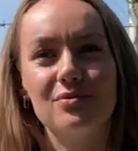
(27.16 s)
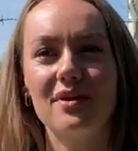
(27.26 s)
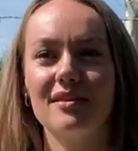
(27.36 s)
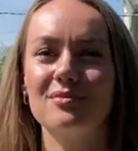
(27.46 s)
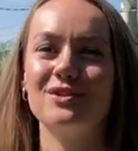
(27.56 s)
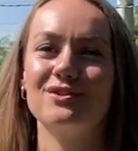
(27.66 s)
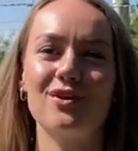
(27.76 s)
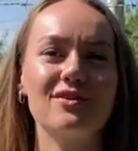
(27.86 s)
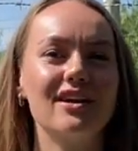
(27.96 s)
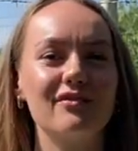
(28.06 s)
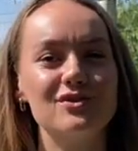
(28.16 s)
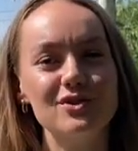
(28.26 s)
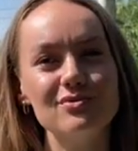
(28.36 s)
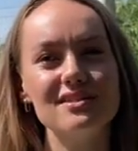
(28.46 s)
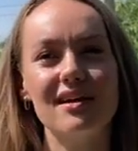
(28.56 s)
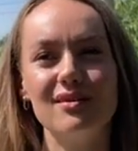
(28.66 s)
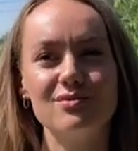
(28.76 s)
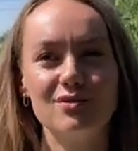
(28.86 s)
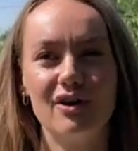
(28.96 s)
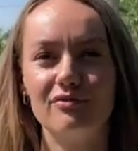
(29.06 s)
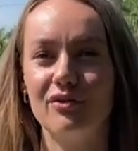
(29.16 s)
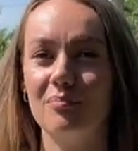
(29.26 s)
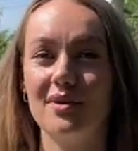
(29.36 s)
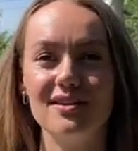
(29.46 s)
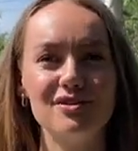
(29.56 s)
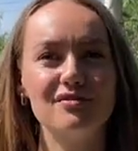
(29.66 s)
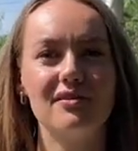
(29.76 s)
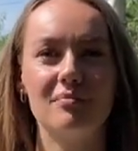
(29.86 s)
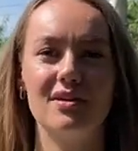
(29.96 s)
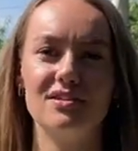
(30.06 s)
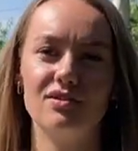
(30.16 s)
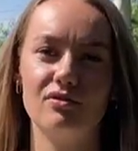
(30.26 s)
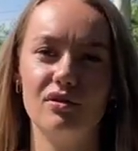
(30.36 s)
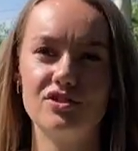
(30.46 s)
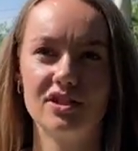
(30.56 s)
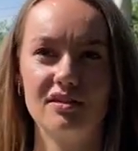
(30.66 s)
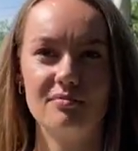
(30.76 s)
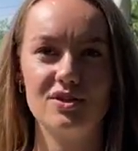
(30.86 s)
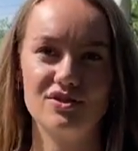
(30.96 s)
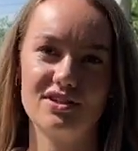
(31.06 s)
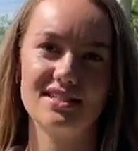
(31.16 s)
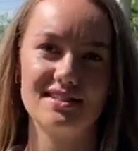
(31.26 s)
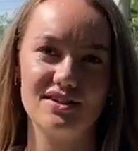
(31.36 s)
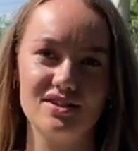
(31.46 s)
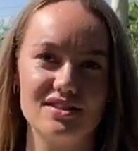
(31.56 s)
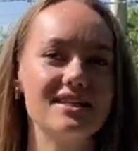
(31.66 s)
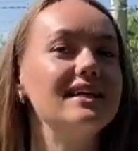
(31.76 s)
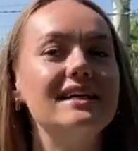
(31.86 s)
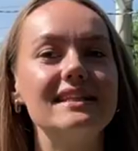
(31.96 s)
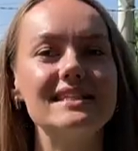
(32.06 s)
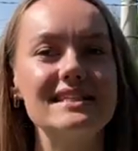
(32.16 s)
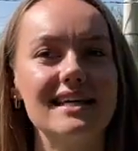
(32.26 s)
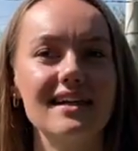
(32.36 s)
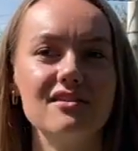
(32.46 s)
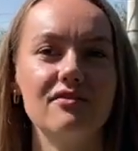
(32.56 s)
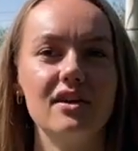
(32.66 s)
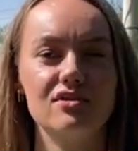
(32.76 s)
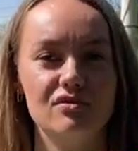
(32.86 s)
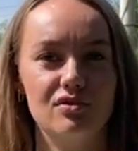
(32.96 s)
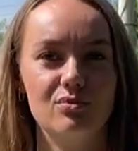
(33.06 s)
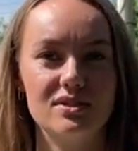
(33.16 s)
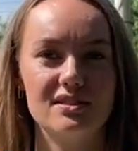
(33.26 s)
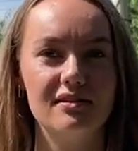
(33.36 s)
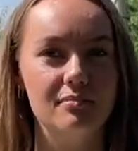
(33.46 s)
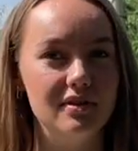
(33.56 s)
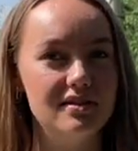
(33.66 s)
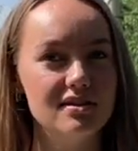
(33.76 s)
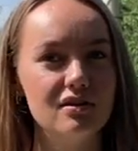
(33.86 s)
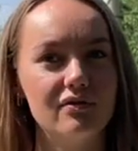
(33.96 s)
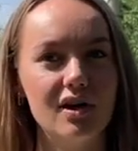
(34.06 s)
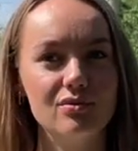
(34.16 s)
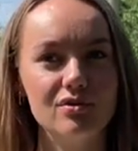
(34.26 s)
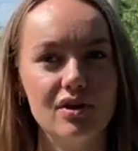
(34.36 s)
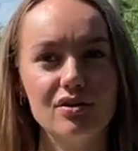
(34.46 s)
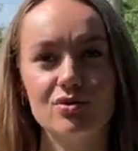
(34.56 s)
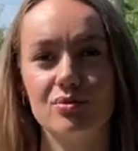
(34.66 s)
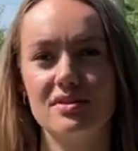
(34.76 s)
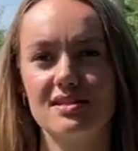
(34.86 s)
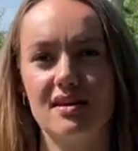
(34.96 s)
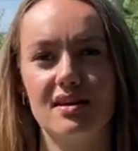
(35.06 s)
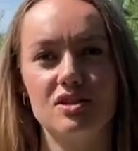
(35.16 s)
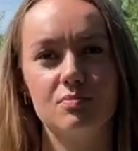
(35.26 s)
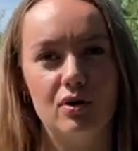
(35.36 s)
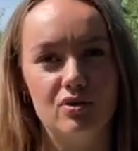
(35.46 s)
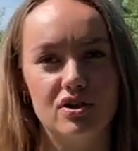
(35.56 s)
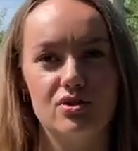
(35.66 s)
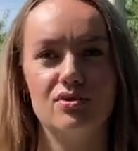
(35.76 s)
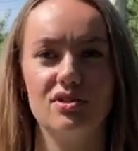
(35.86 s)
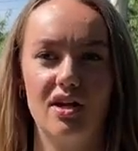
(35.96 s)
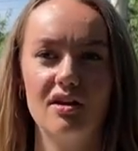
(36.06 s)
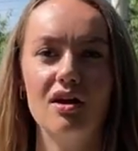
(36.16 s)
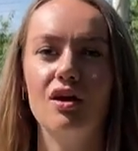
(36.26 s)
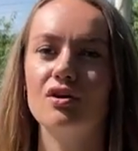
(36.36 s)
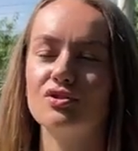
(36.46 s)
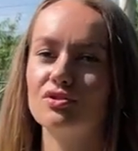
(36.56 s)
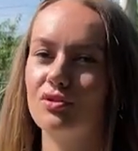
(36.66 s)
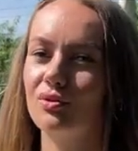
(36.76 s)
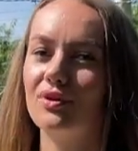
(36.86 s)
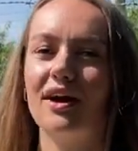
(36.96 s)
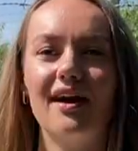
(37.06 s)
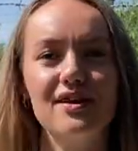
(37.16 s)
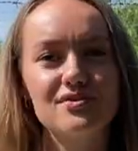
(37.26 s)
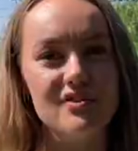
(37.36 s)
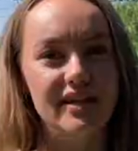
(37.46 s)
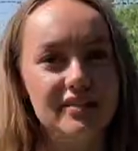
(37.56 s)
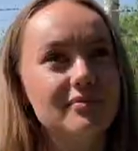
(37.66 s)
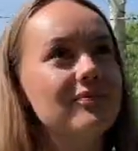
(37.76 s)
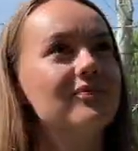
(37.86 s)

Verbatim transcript: in weather monitoring have chosen aluDOOR for many of their meteorological measuring stations. The deciding factor was the ability of aluDOOR to withstand exposure to sun, snow and rain.